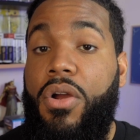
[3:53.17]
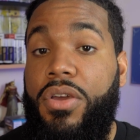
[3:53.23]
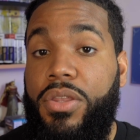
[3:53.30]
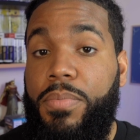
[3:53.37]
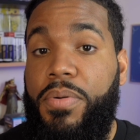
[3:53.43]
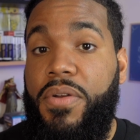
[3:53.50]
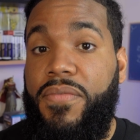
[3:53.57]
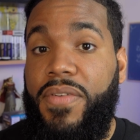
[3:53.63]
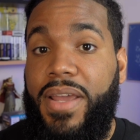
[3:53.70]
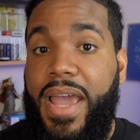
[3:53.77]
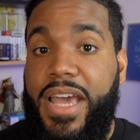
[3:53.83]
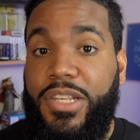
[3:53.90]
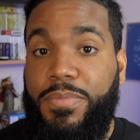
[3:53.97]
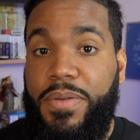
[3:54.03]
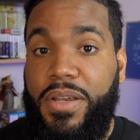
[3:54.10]
the perfect
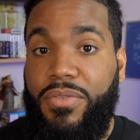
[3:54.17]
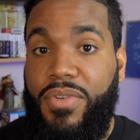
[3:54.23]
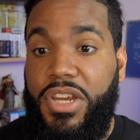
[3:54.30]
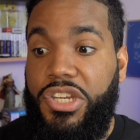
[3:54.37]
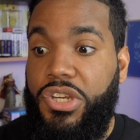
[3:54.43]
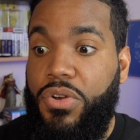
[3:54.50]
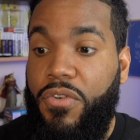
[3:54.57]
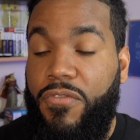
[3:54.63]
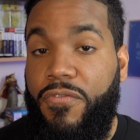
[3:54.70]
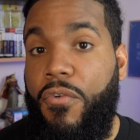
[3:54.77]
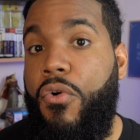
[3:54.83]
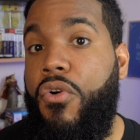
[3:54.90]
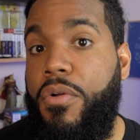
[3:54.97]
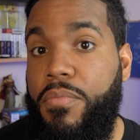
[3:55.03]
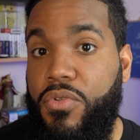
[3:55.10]
aspect ratio
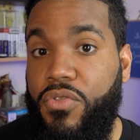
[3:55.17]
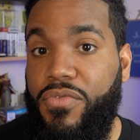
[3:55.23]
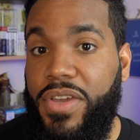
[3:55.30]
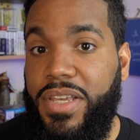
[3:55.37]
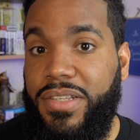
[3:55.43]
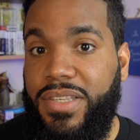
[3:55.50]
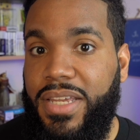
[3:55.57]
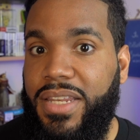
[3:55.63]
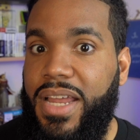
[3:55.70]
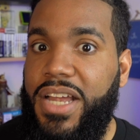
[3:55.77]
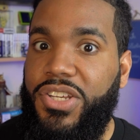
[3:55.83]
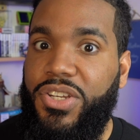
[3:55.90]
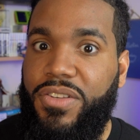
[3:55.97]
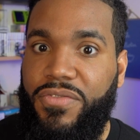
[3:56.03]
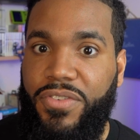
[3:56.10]
for movies and
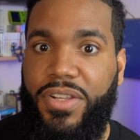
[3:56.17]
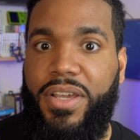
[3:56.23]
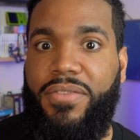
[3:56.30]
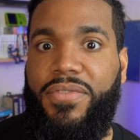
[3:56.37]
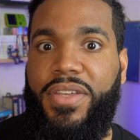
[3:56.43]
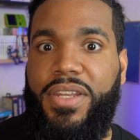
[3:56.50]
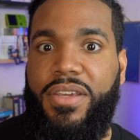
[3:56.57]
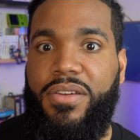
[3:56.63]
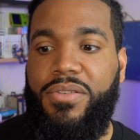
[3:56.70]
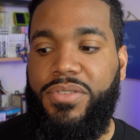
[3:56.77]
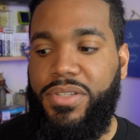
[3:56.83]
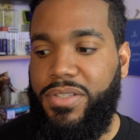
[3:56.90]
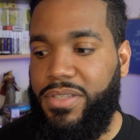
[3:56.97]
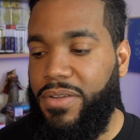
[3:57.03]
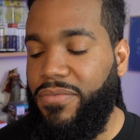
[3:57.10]
not just for like videos
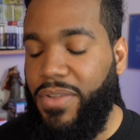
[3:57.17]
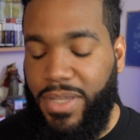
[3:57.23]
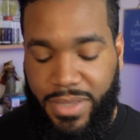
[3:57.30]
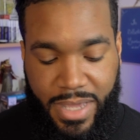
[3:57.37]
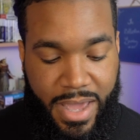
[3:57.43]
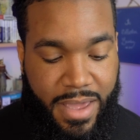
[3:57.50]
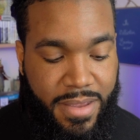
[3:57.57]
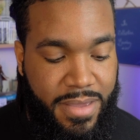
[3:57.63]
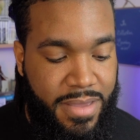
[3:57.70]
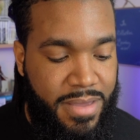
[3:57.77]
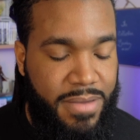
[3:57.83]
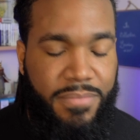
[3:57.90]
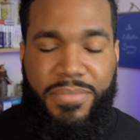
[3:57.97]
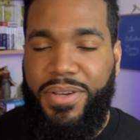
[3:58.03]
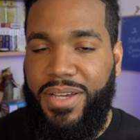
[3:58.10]
and stuff like that.
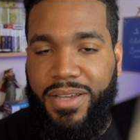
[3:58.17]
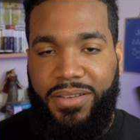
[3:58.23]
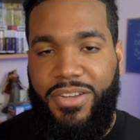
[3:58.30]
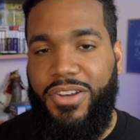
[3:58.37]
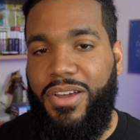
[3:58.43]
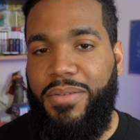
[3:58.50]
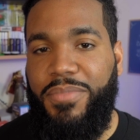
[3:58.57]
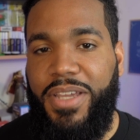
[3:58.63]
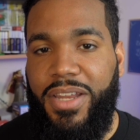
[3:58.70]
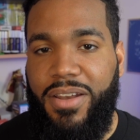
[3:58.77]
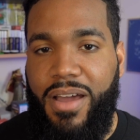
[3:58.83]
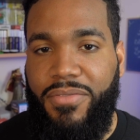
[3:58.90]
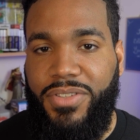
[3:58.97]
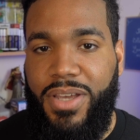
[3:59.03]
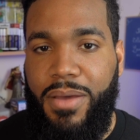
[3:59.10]
But you know, I'm getting
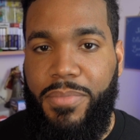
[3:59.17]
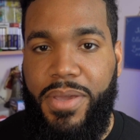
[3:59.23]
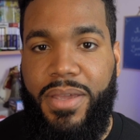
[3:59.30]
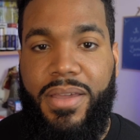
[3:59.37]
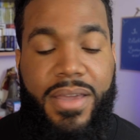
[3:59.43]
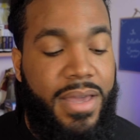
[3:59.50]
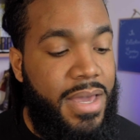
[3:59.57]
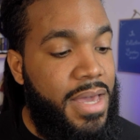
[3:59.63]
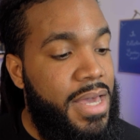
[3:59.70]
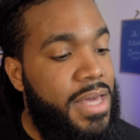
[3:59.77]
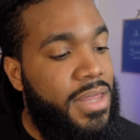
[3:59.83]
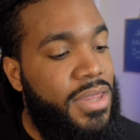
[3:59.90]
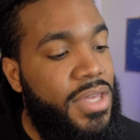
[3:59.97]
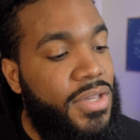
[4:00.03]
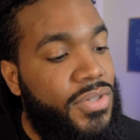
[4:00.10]
off topic.
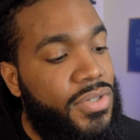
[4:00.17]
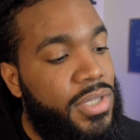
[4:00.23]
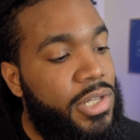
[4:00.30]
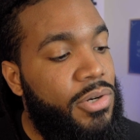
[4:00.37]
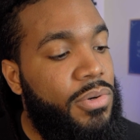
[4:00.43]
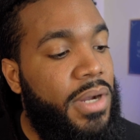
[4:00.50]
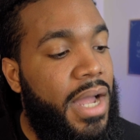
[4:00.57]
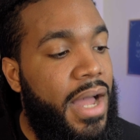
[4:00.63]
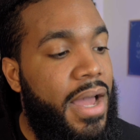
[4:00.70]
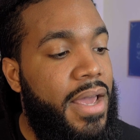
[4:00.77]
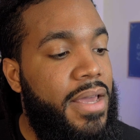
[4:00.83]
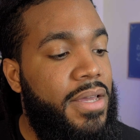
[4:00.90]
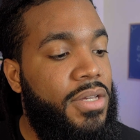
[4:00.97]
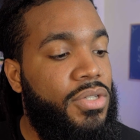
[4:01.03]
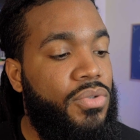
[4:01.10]
This little guy
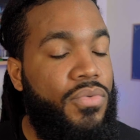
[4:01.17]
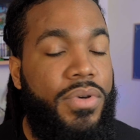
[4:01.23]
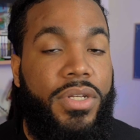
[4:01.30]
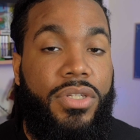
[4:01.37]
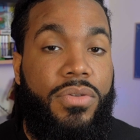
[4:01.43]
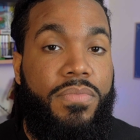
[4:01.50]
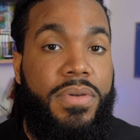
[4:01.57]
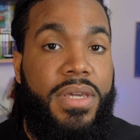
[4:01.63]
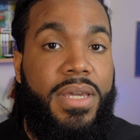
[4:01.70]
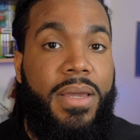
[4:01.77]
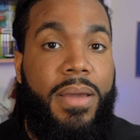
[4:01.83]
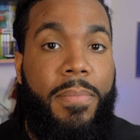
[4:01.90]
is going to be